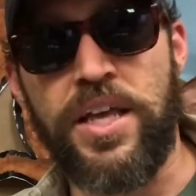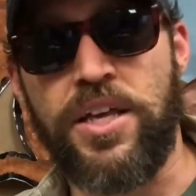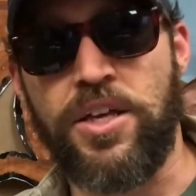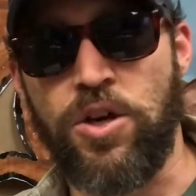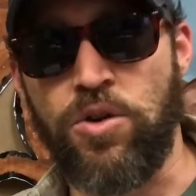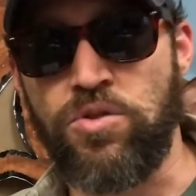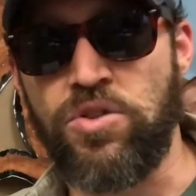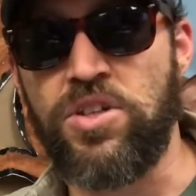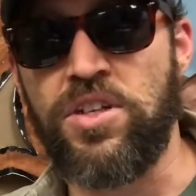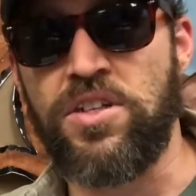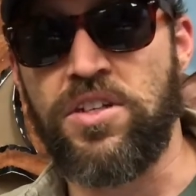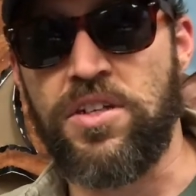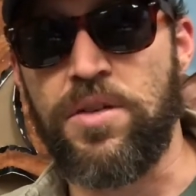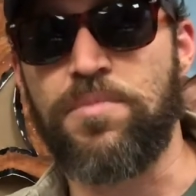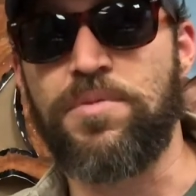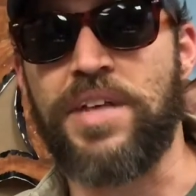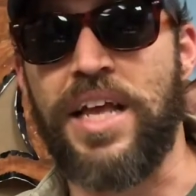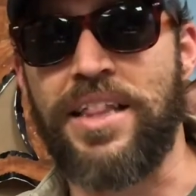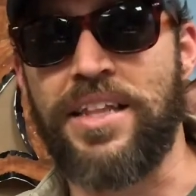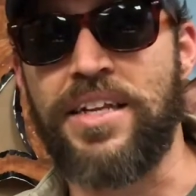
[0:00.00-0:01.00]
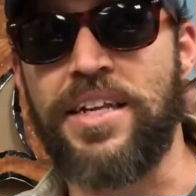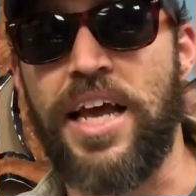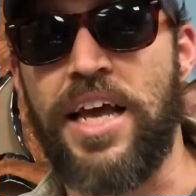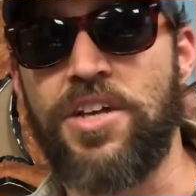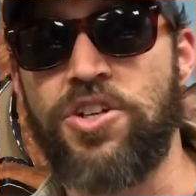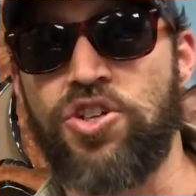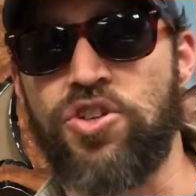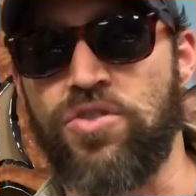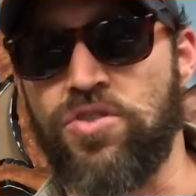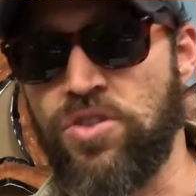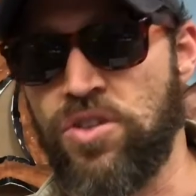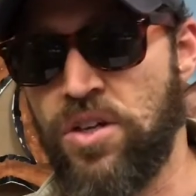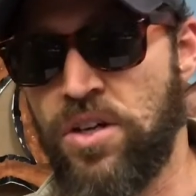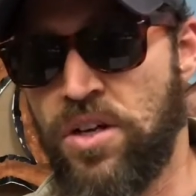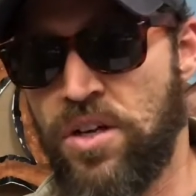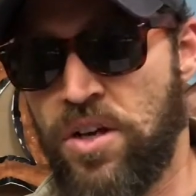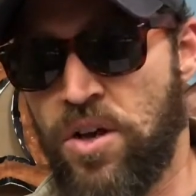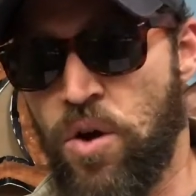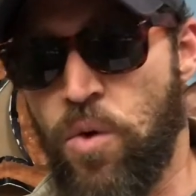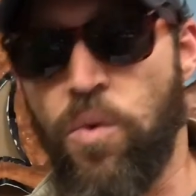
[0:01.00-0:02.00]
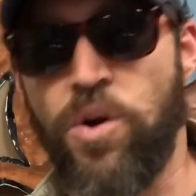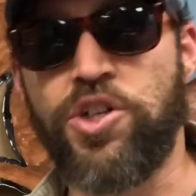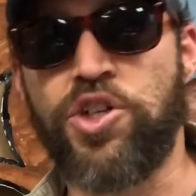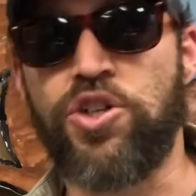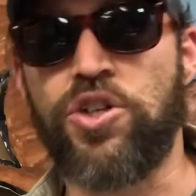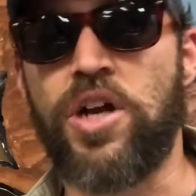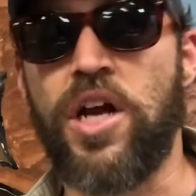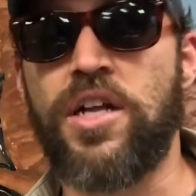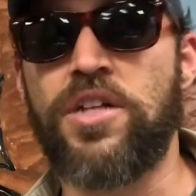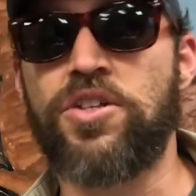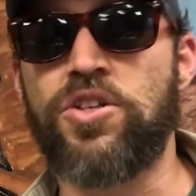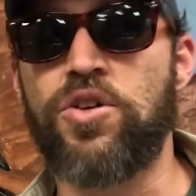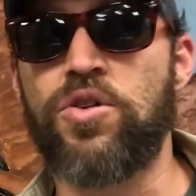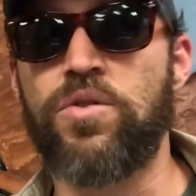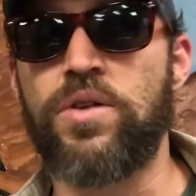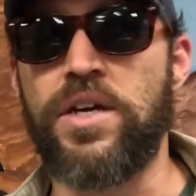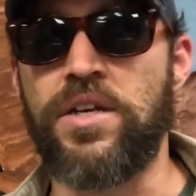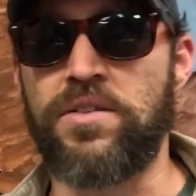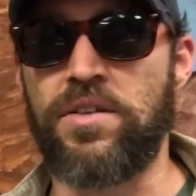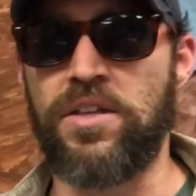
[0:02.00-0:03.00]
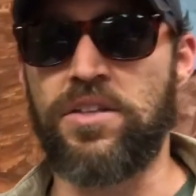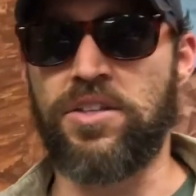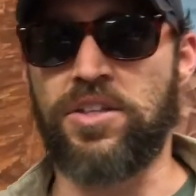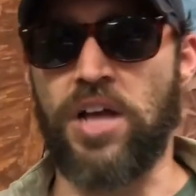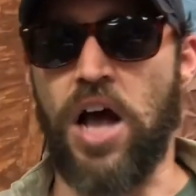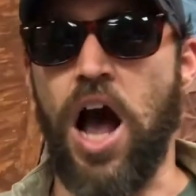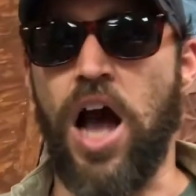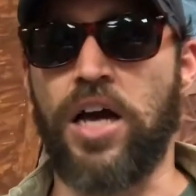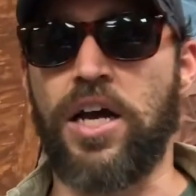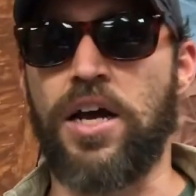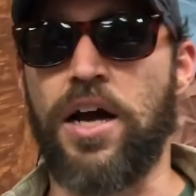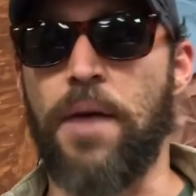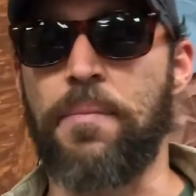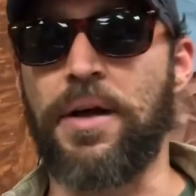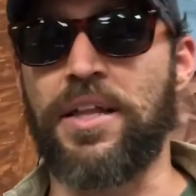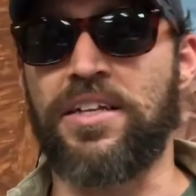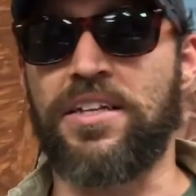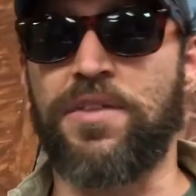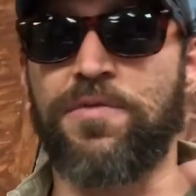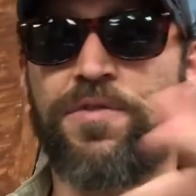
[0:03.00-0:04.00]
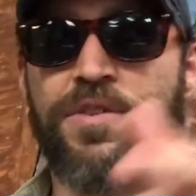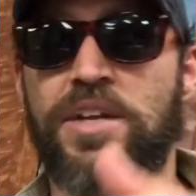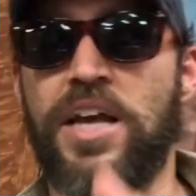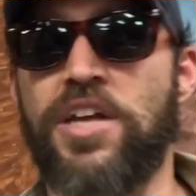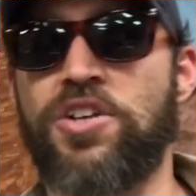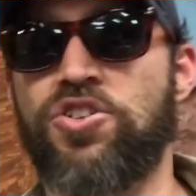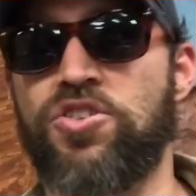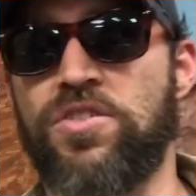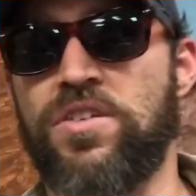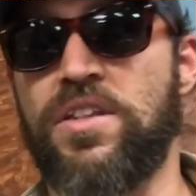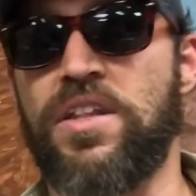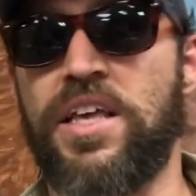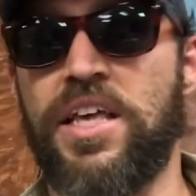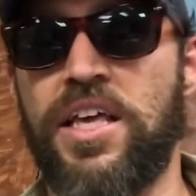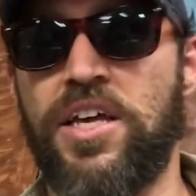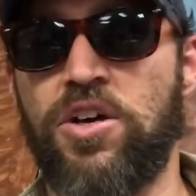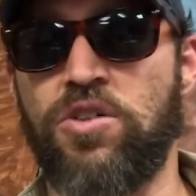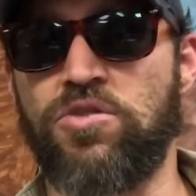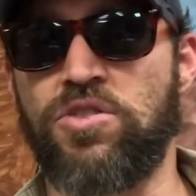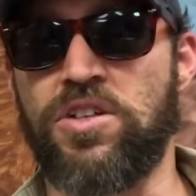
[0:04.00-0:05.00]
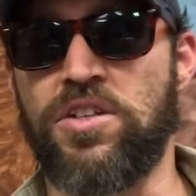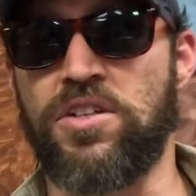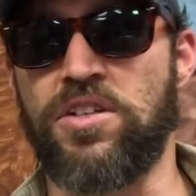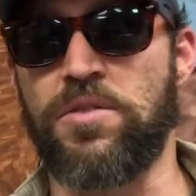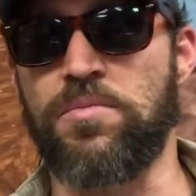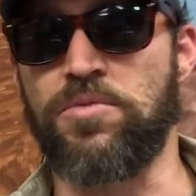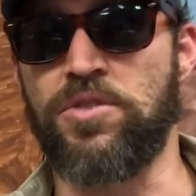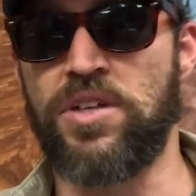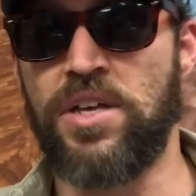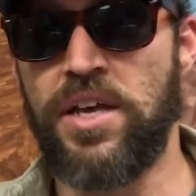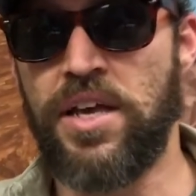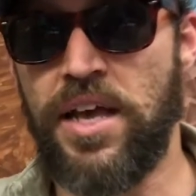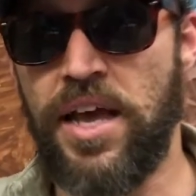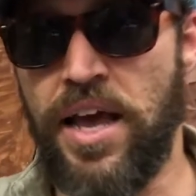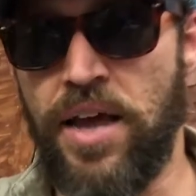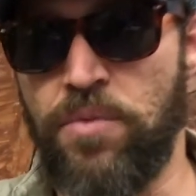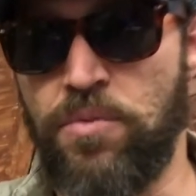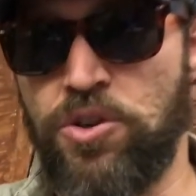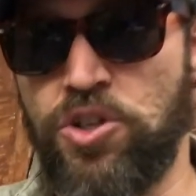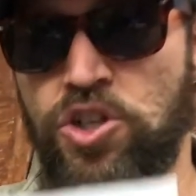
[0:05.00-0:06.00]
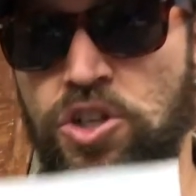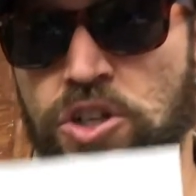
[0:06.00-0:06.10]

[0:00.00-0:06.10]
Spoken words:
ecosystems and the dangers. What you're going to do is let's talk about the different dangers in the ecosystems. And what